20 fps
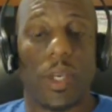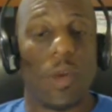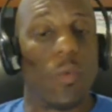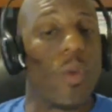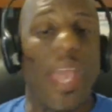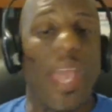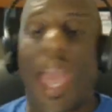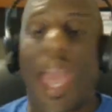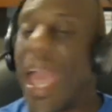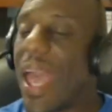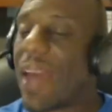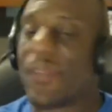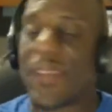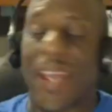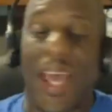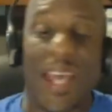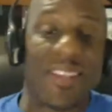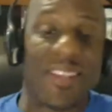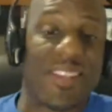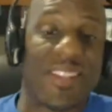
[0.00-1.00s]
We have
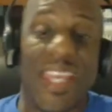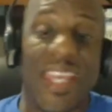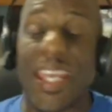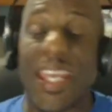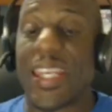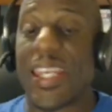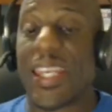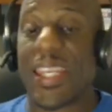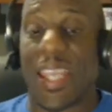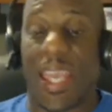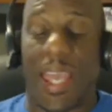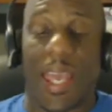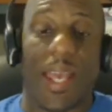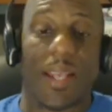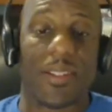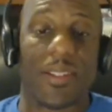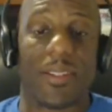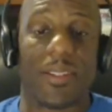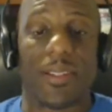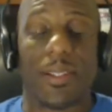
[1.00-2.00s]
not seen it
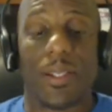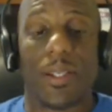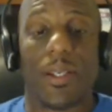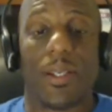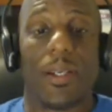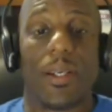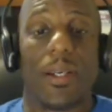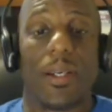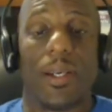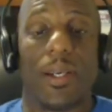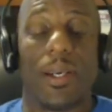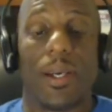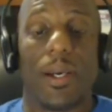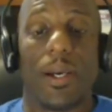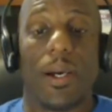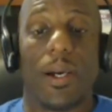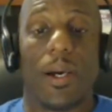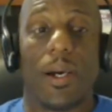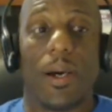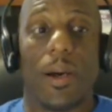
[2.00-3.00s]
yet,
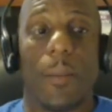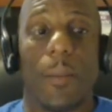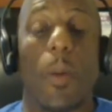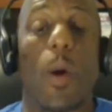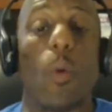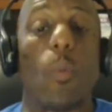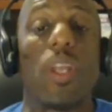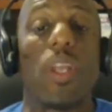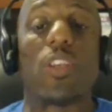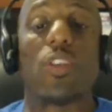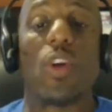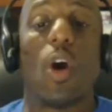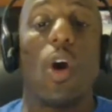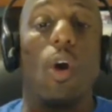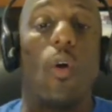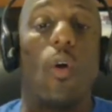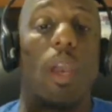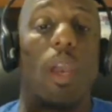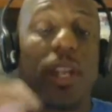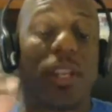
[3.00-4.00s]
but we
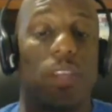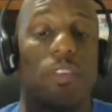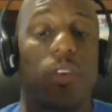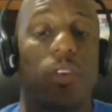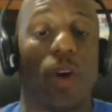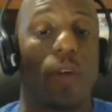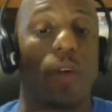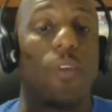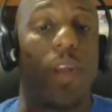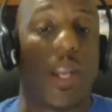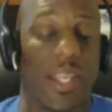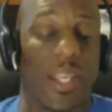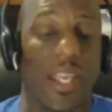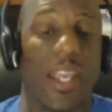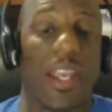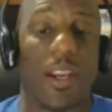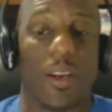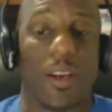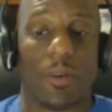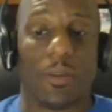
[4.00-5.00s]
know it is already
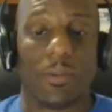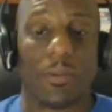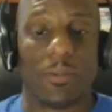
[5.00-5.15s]
here.